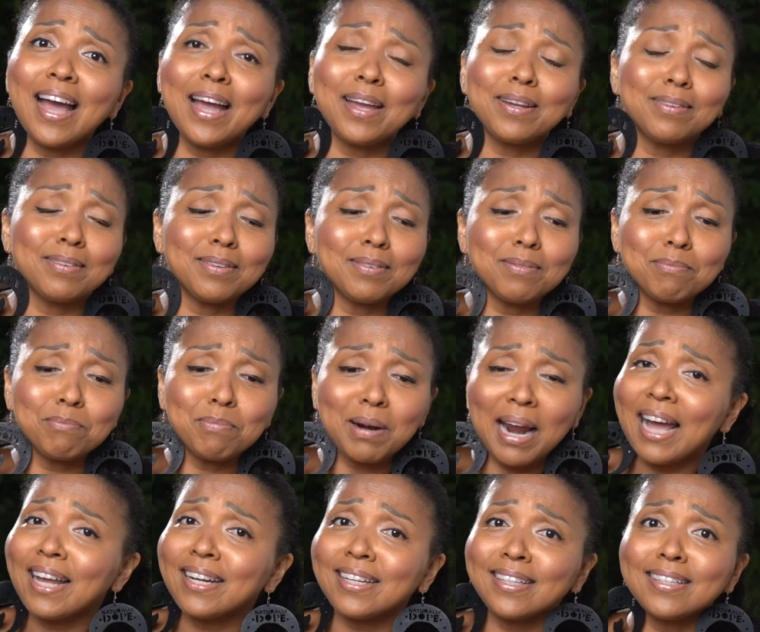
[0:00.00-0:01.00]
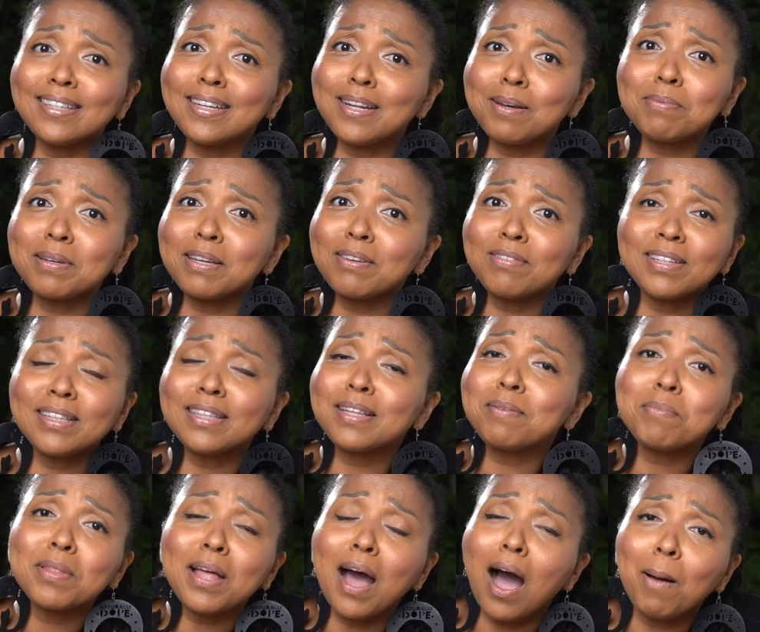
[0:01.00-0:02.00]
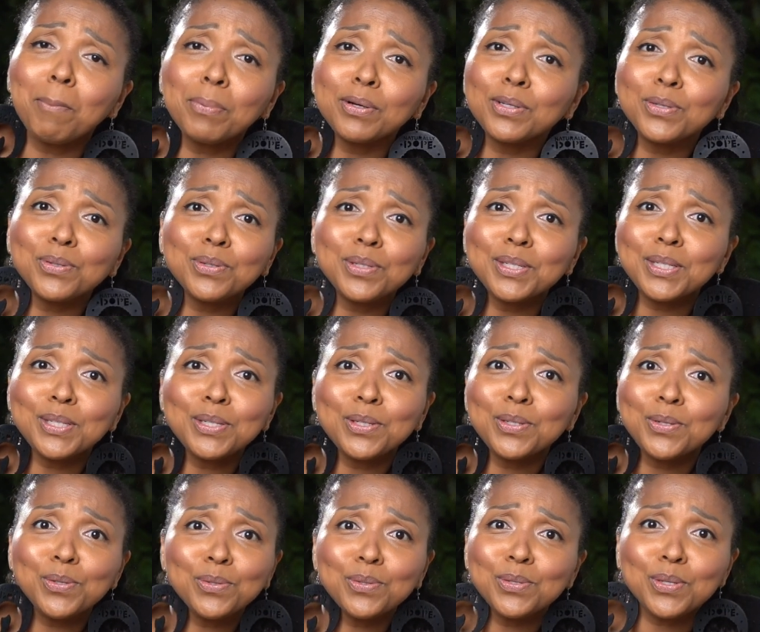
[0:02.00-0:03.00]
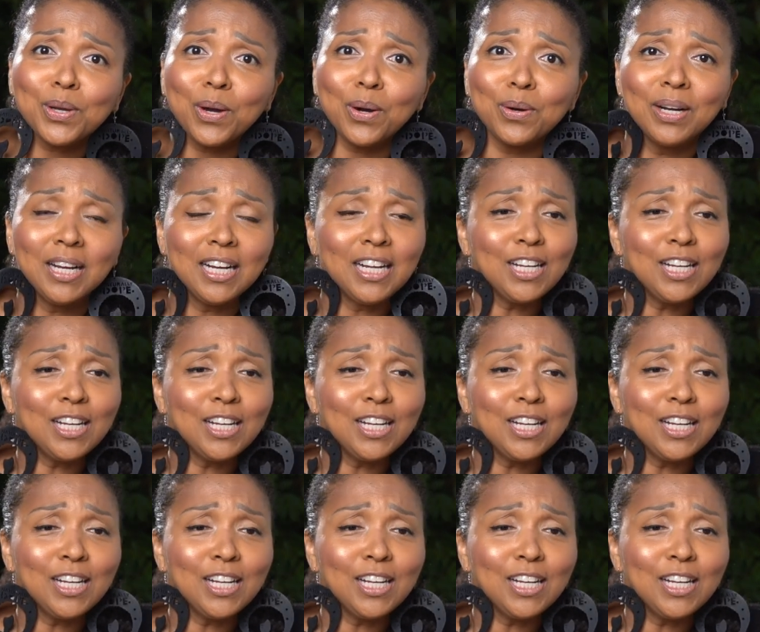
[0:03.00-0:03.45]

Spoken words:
and Brad ended up giving them the opportunity to do so.